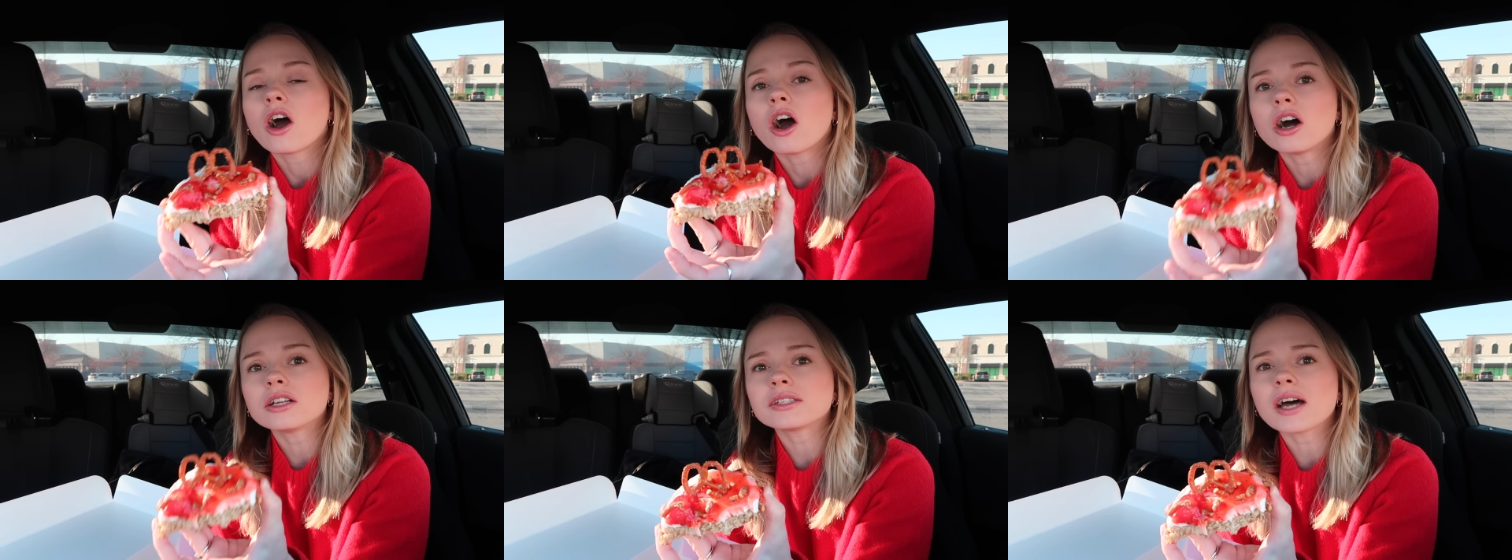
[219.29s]

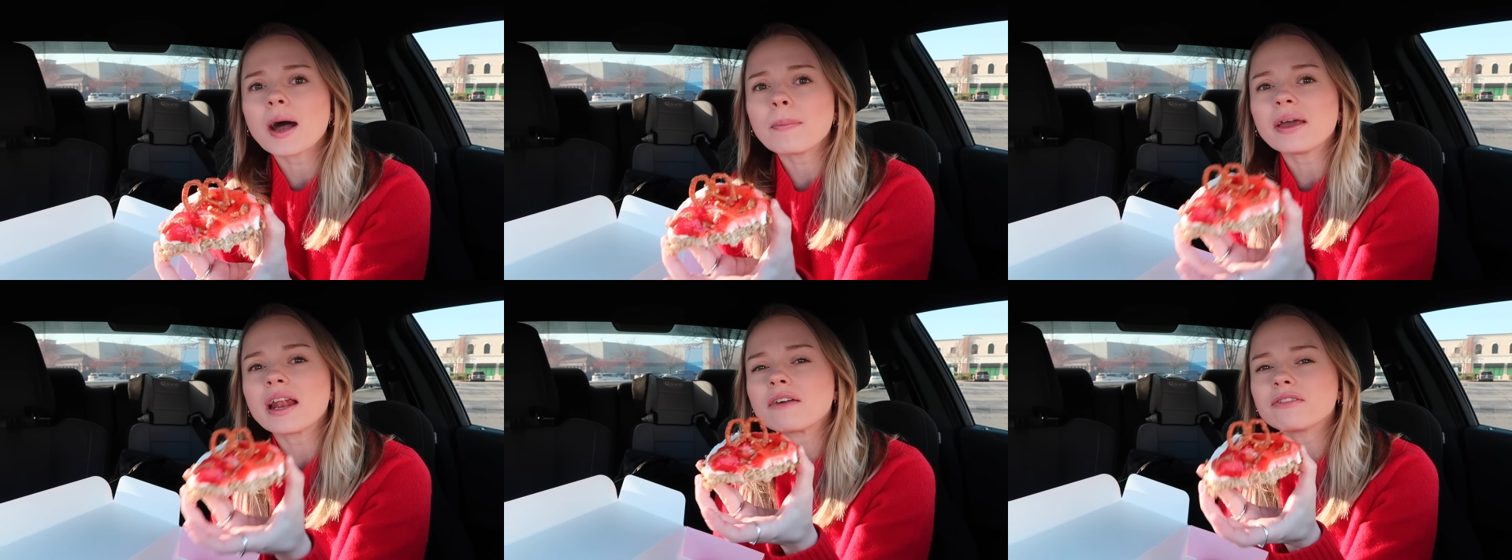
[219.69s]
on
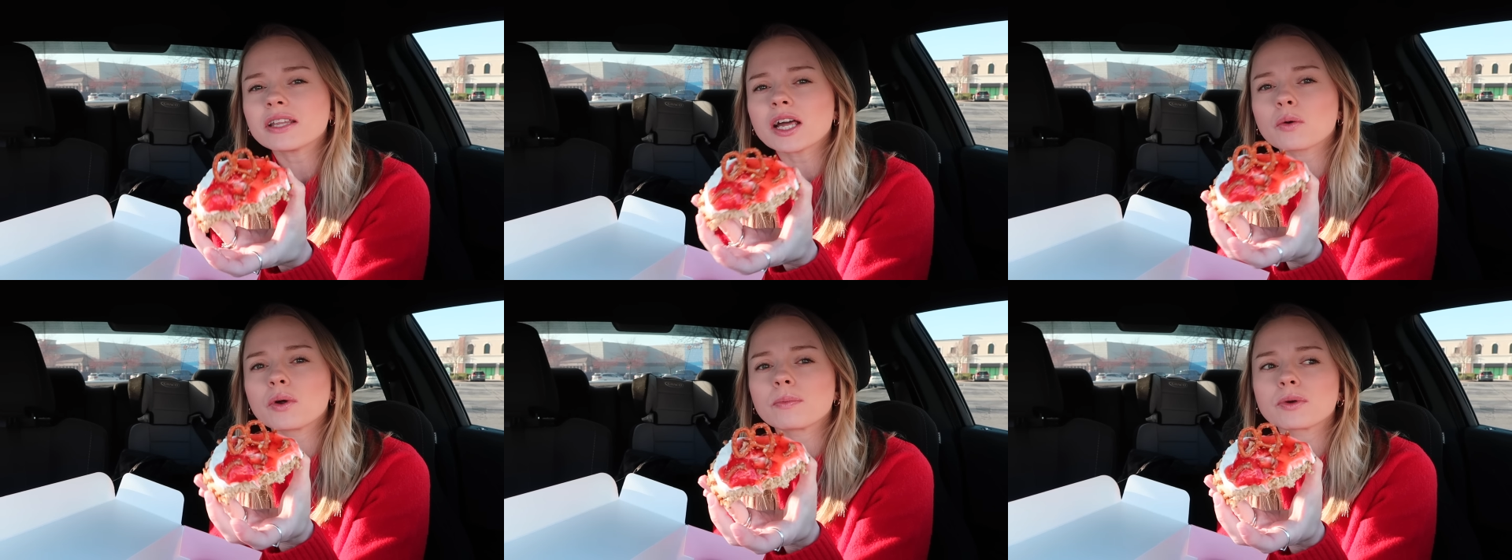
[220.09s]
top and i feel
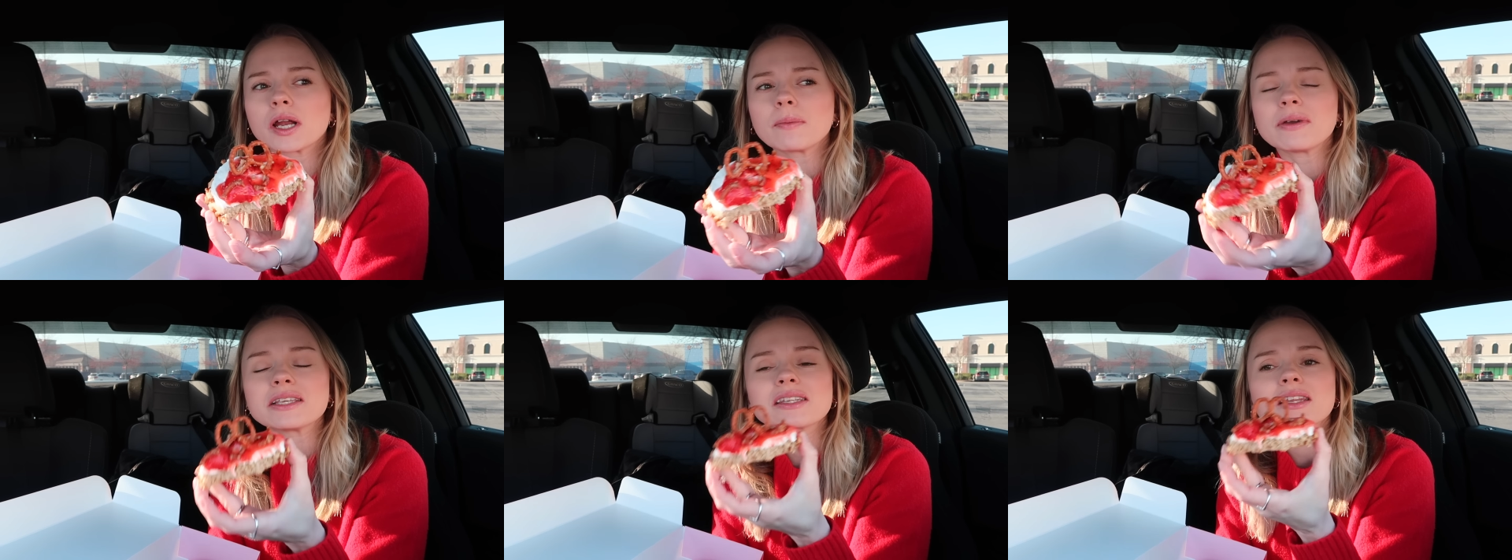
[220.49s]
like whipped
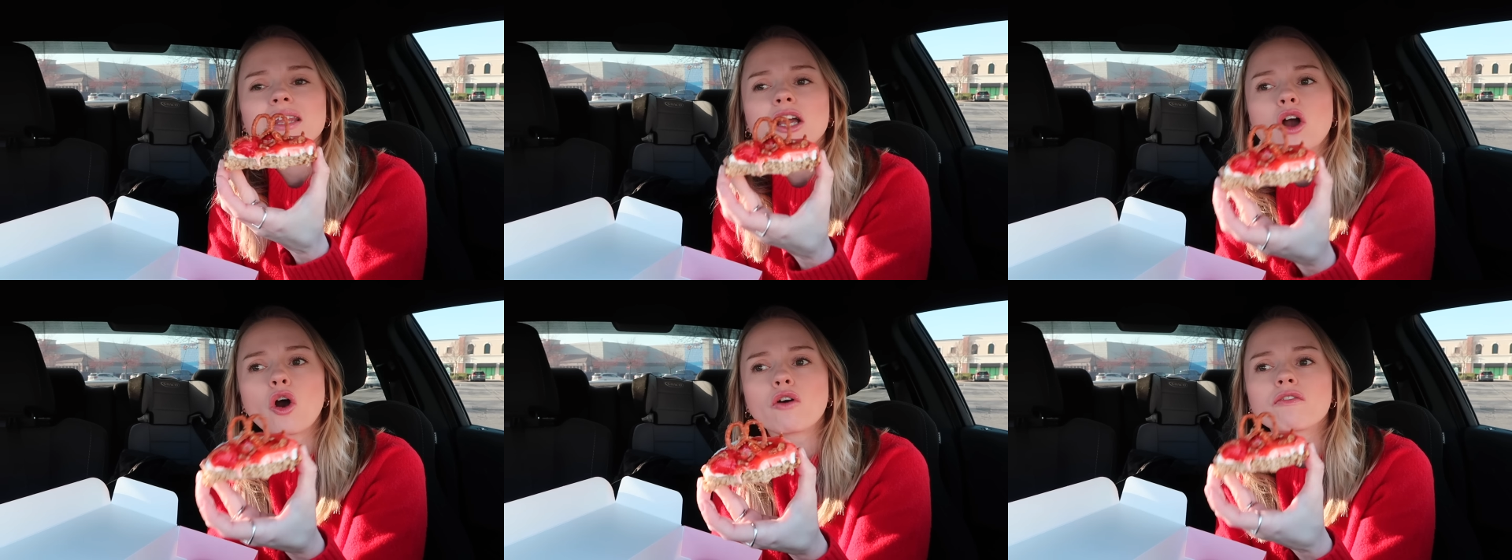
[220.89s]
cream isn't
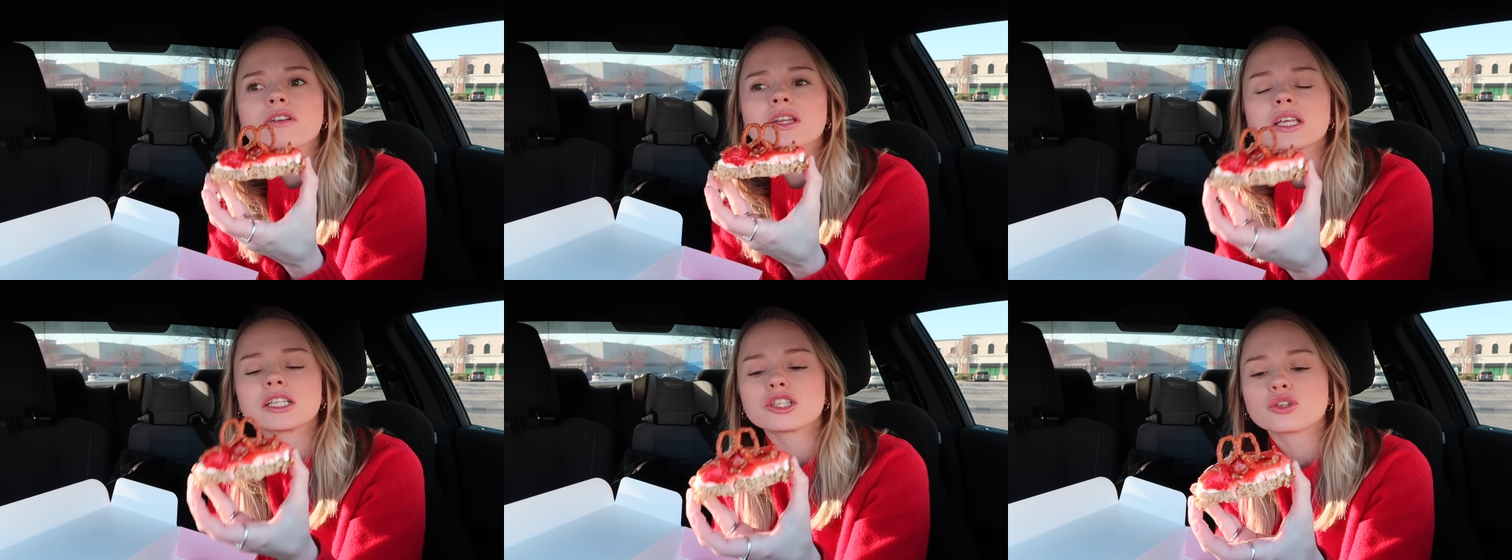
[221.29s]
like
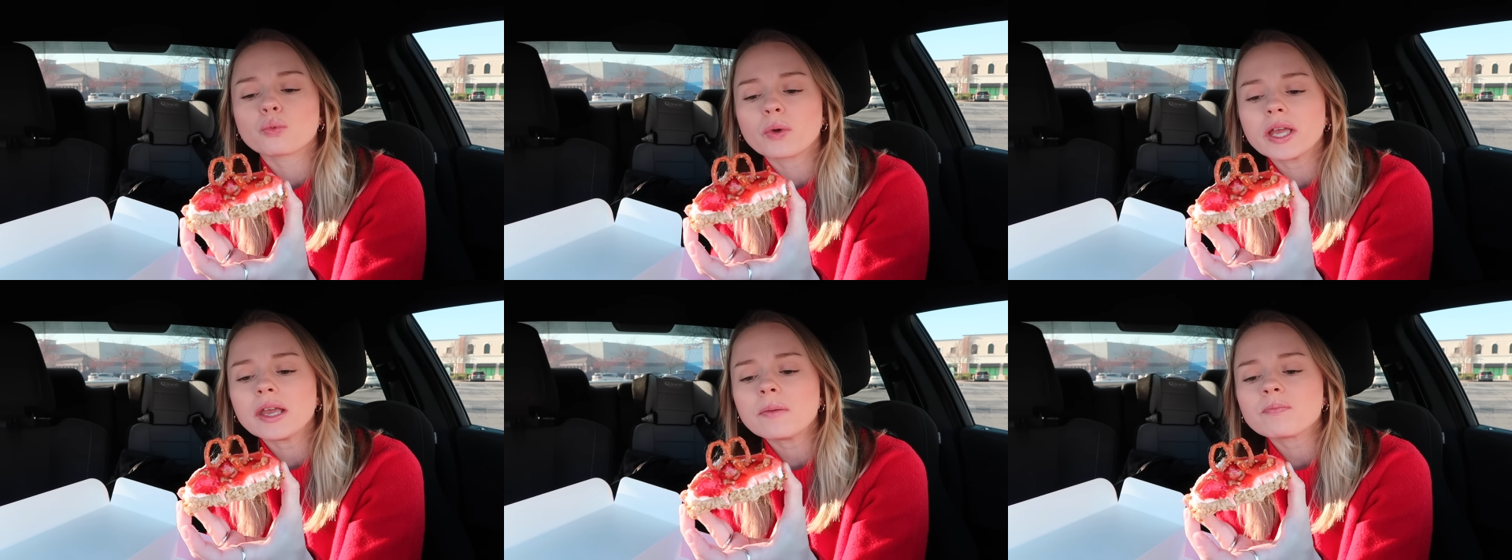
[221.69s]
overly
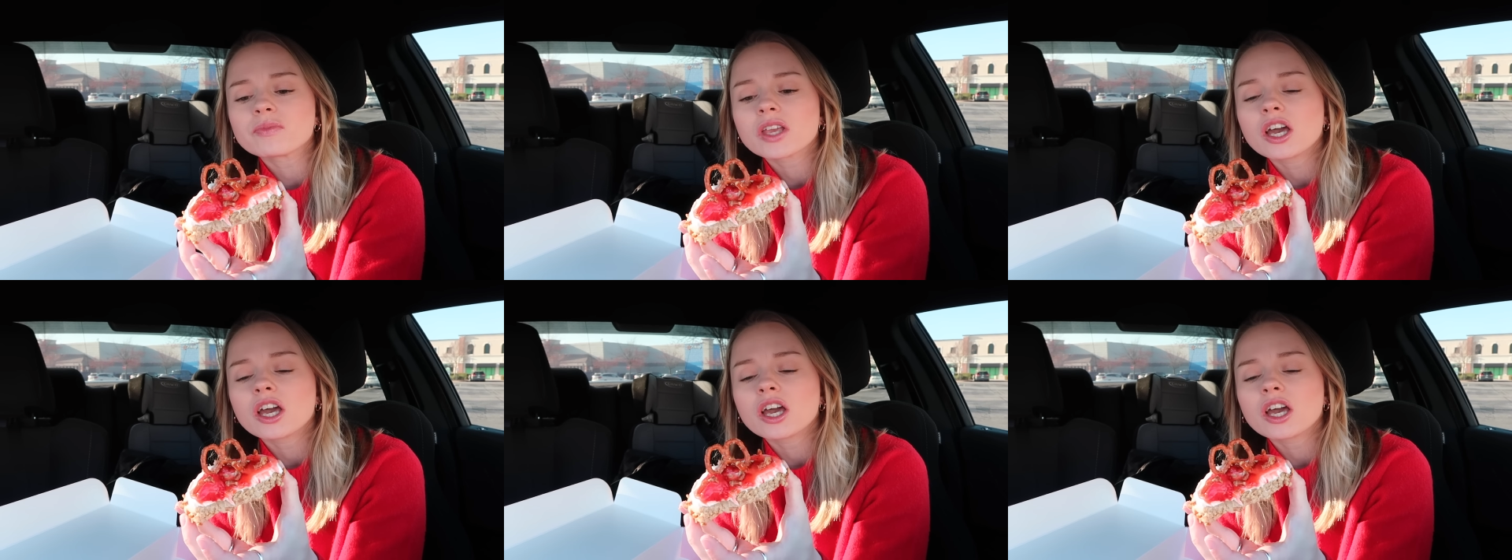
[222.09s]
sweet